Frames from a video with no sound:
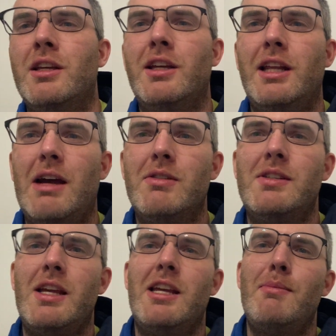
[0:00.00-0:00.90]
And I would
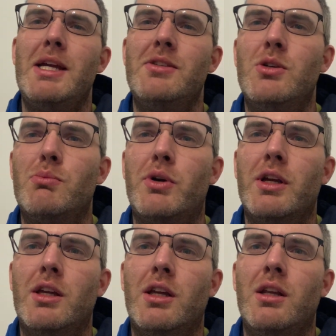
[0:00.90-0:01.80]
say eBay is doing pretty
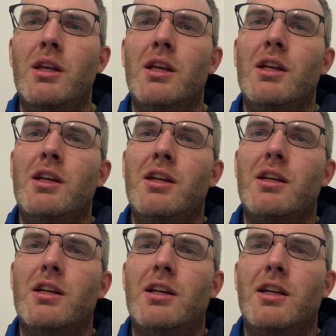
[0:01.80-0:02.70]
good.
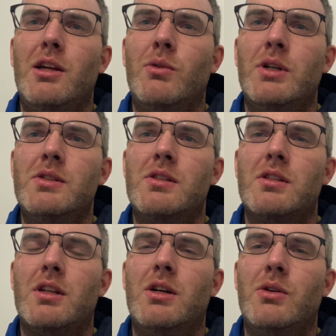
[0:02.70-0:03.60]
It was
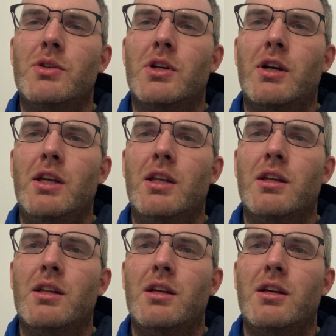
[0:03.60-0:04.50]
slow
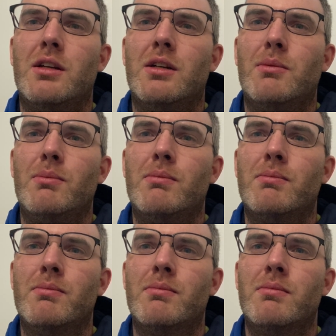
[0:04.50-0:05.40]
during
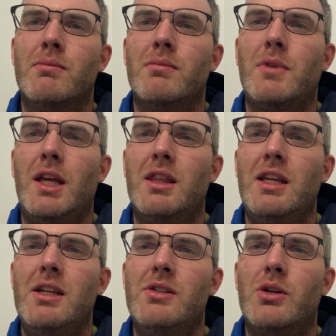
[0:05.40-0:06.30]
like the
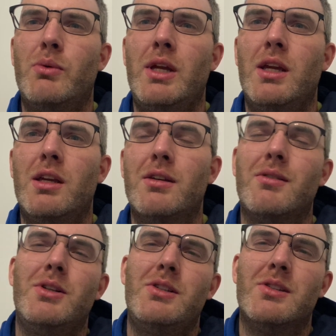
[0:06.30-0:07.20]
Easter week,
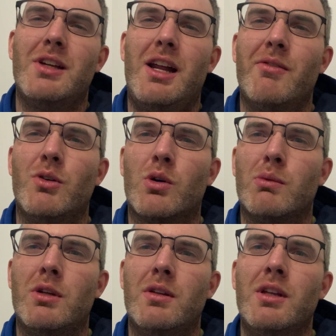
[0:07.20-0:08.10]
which is kind of
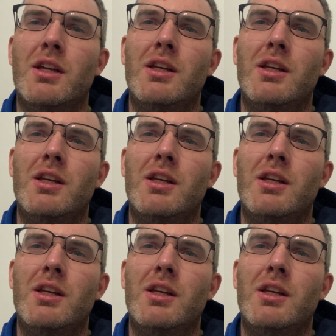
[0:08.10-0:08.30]
normal.